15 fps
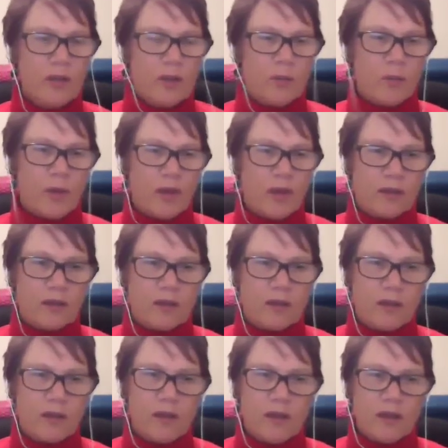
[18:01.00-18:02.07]
But
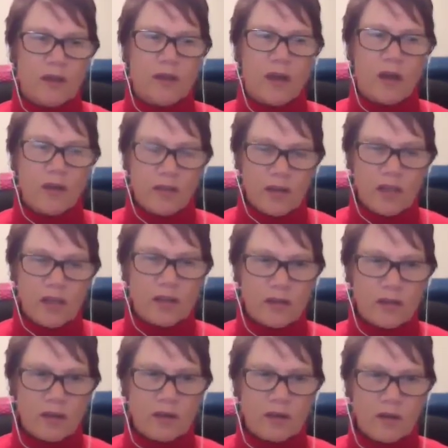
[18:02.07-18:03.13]
I think
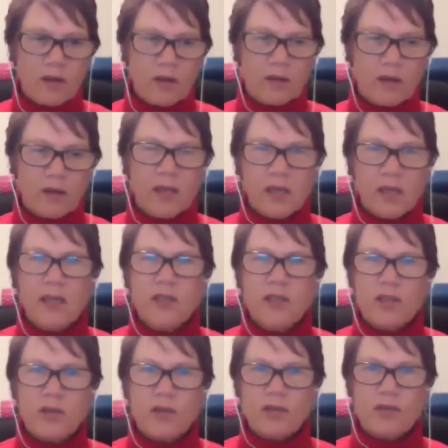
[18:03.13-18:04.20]
the key
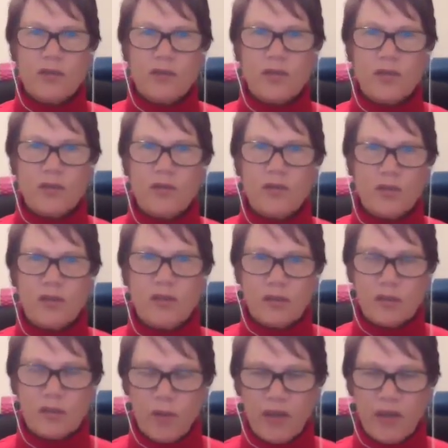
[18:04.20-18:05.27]

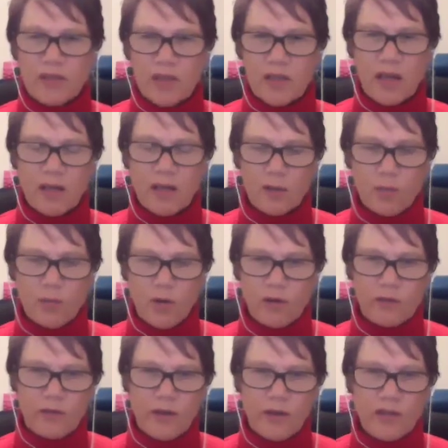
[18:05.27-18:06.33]
to maintaining the
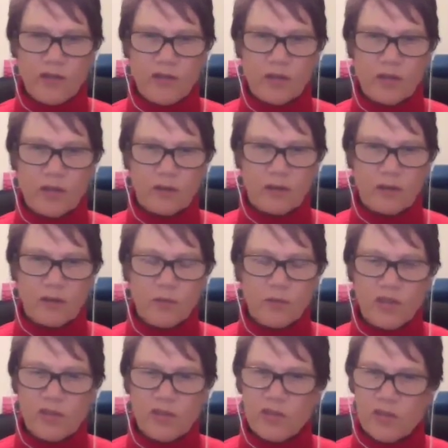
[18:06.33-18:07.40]
motivation,
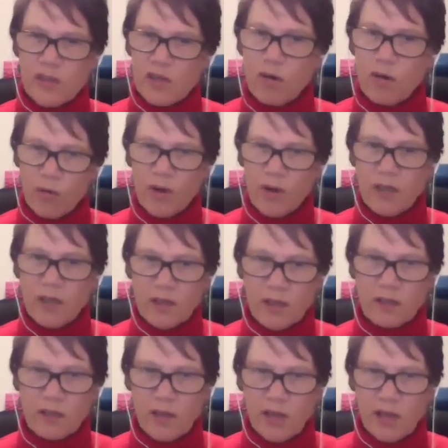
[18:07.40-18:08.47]
which is there already
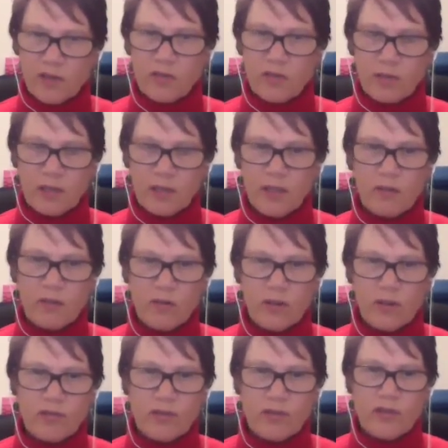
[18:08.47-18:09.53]
naturally or
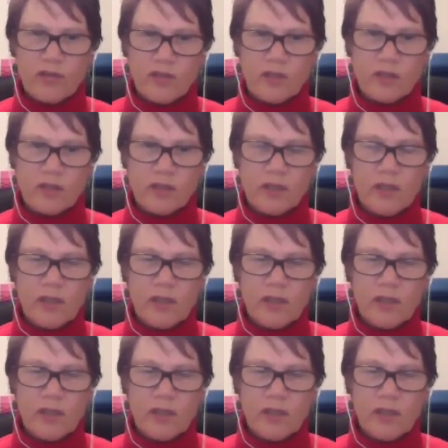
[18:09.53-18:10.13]
intrinsically,